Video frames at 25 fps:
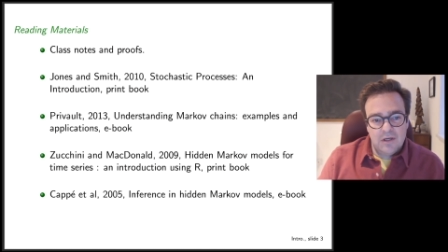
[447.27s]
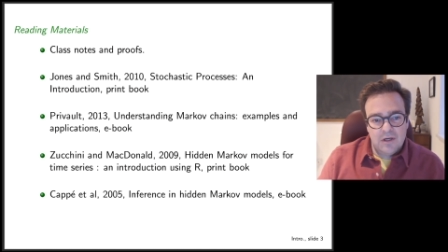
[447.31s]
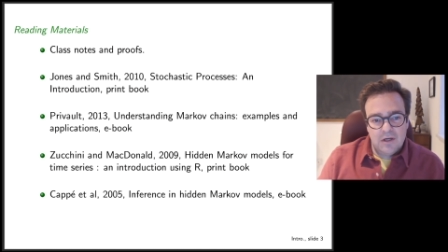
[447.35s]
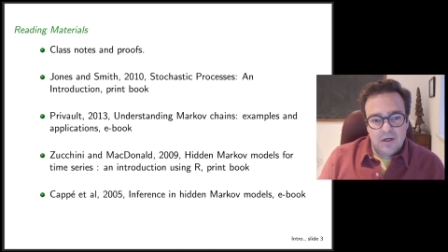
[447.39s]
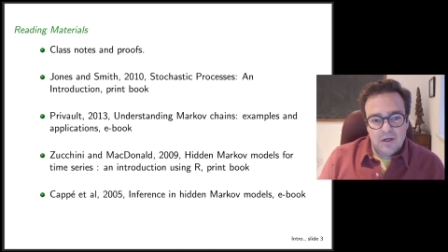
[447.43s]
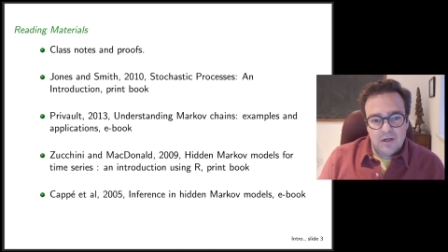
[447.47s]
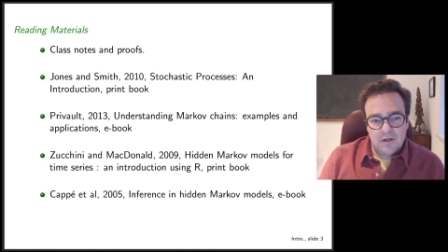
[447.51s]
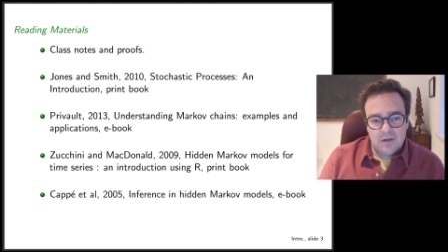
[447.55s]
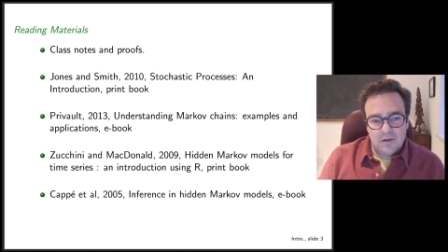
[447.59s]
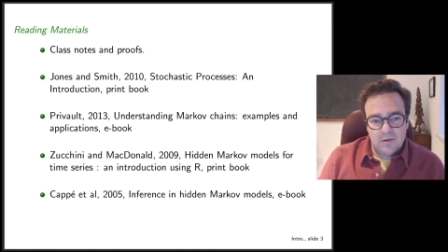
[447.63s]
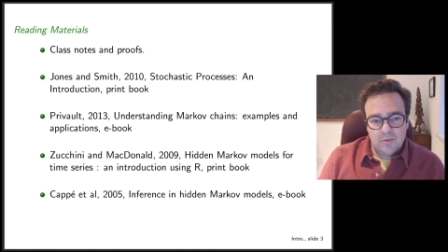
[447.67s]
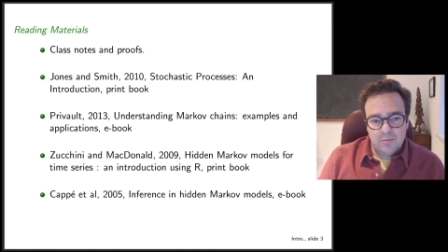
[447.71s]

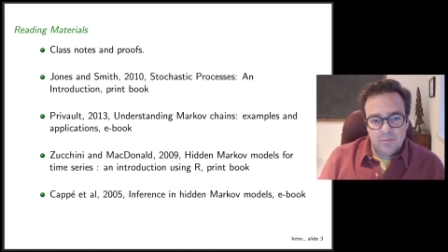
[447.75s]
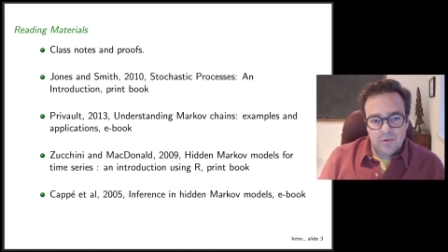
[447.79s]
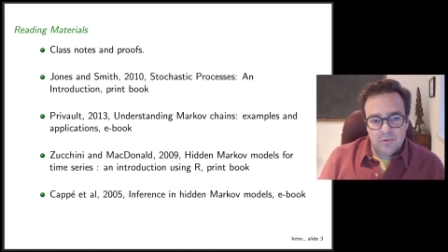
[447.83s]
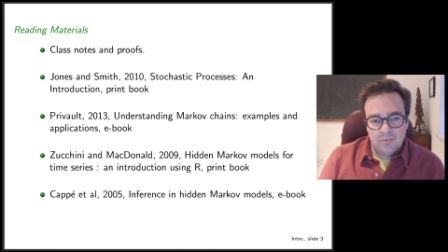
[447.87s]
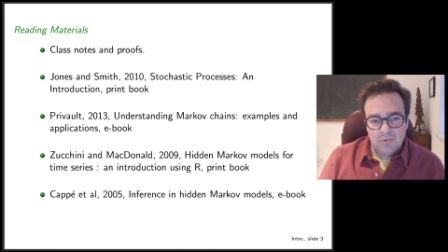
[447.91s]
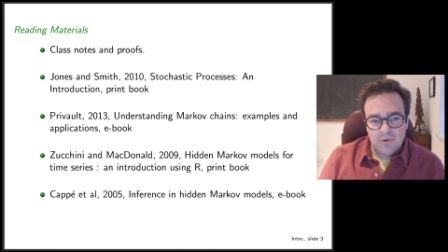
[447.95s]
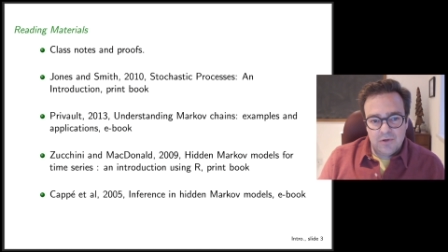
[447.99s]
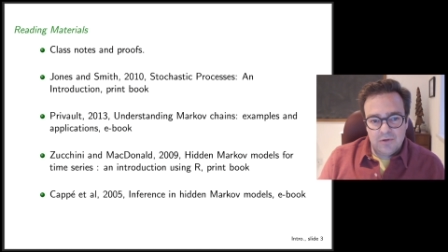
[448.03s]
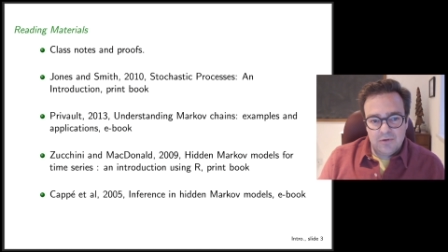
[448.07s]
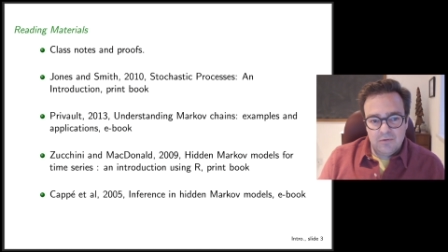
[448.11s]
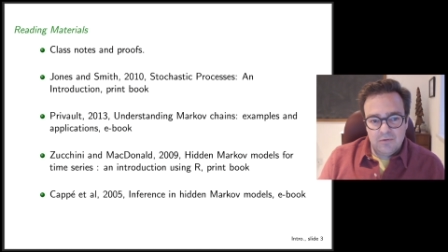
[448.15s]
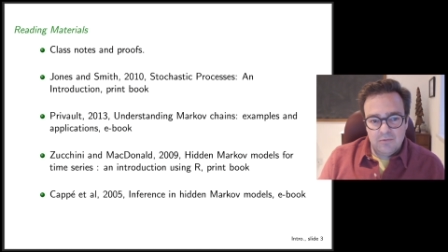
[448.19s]
Uh,
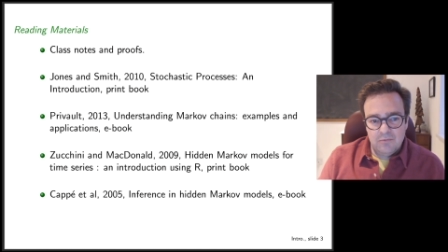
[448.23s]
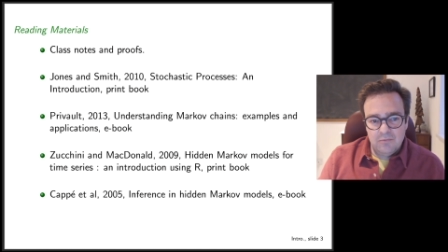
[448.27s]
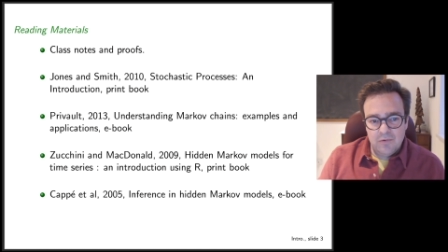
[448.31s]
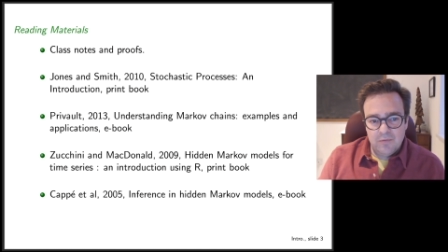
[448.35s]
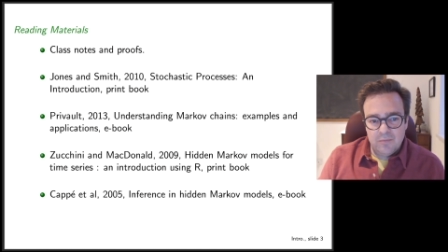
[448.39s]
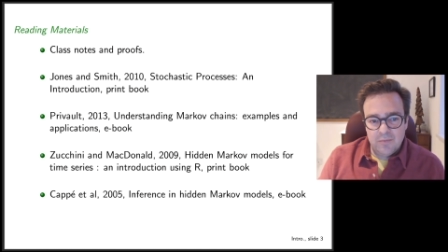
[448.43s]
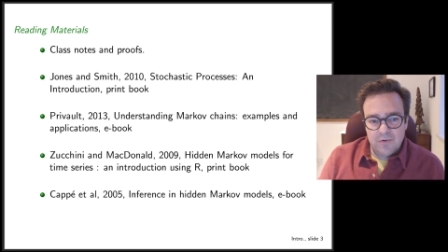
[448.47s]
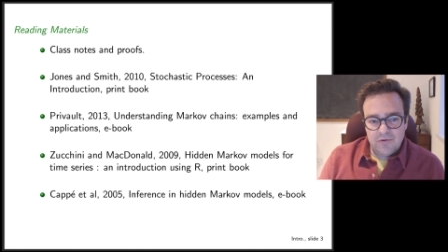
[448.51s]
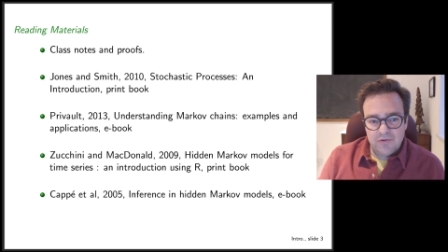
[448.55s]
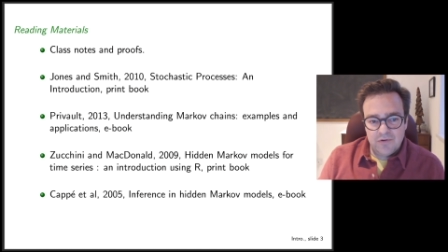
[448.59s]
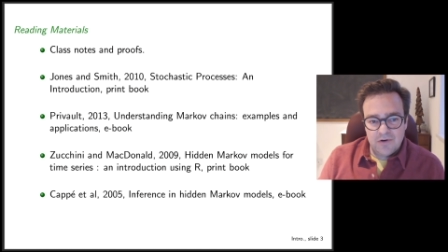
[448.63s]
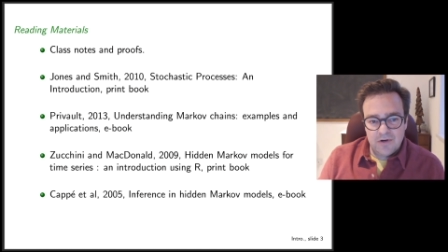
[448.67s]
but we,
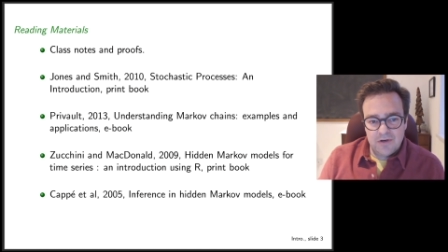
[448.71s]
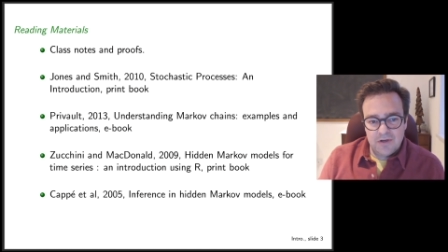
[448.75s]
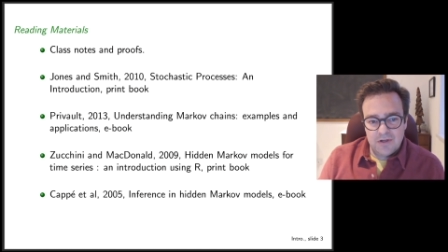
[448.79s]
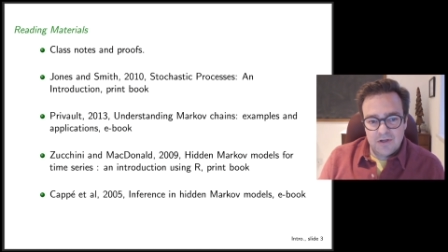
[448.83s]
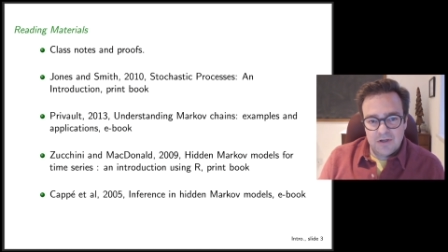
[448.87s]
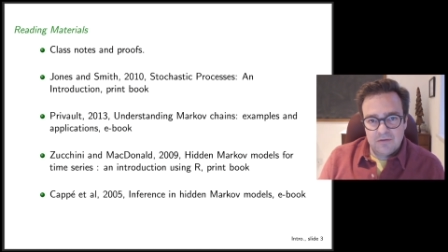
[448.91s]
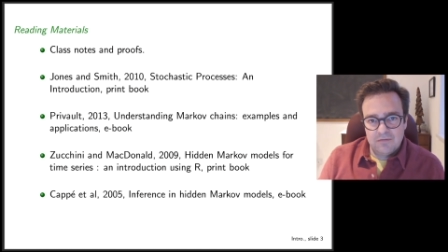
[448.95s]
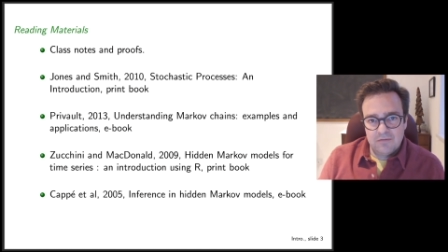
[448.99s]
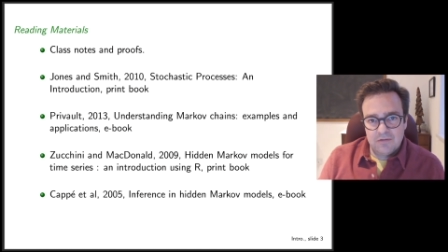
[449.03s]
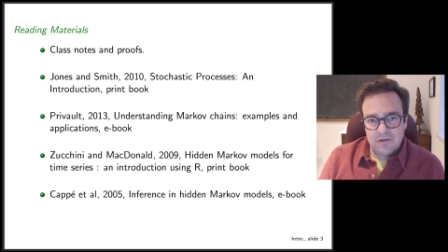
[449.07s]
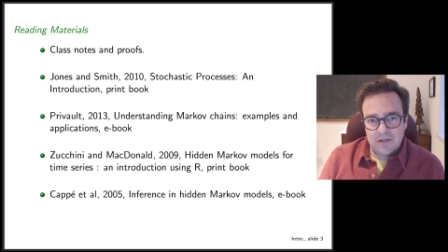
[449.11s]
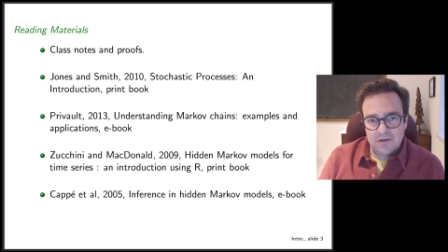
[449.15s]
we've been trying to
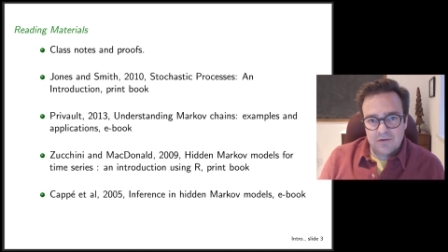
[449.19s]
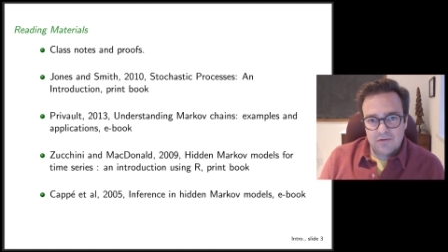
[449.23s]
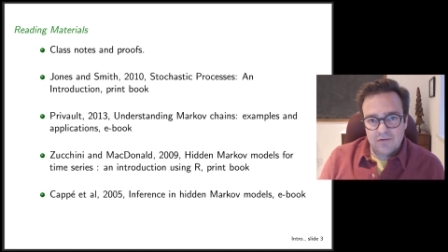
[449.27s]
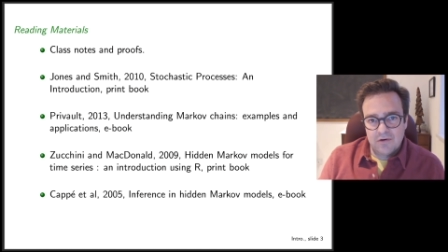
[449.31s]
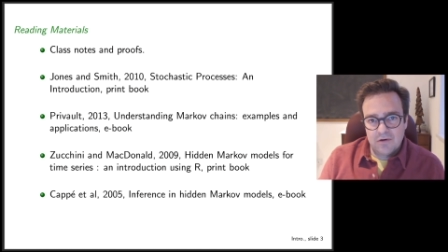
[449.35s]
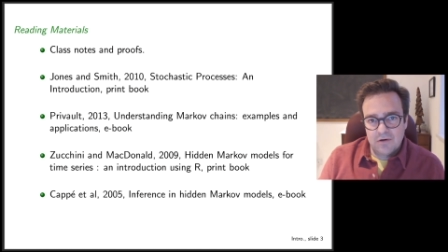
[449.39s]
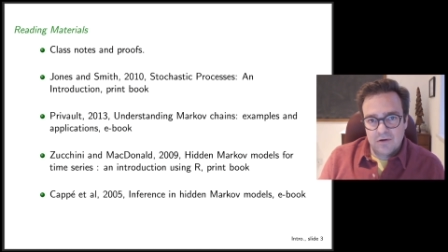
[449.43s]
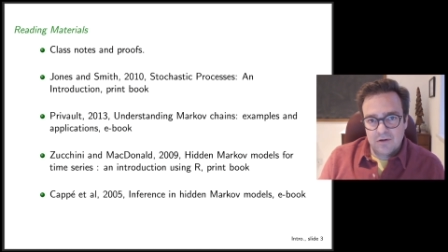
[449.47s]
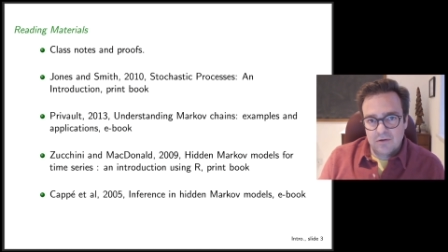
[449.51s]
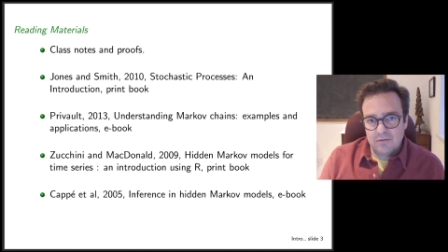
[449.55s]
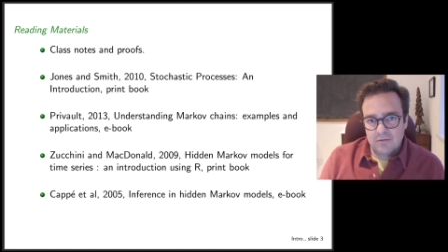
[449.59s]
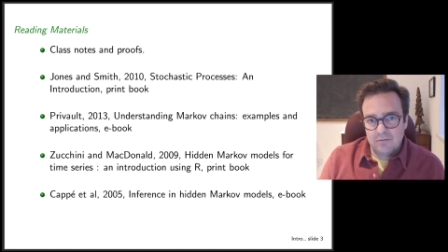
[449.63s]
have
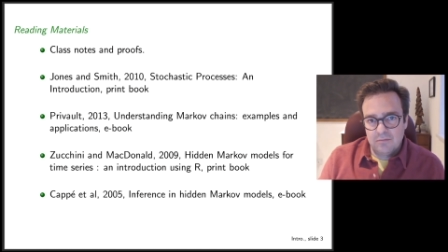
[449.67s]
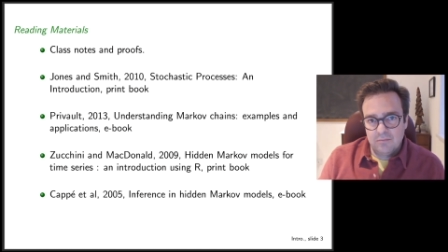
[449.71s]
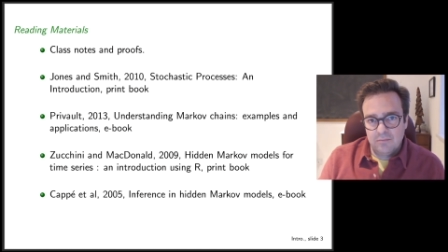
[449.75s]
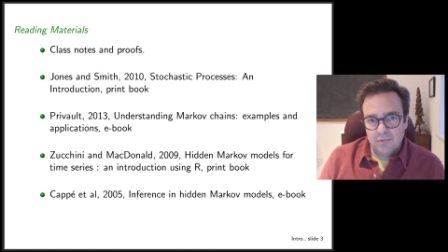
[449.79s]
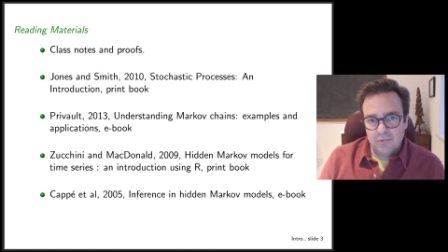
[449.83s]
electronic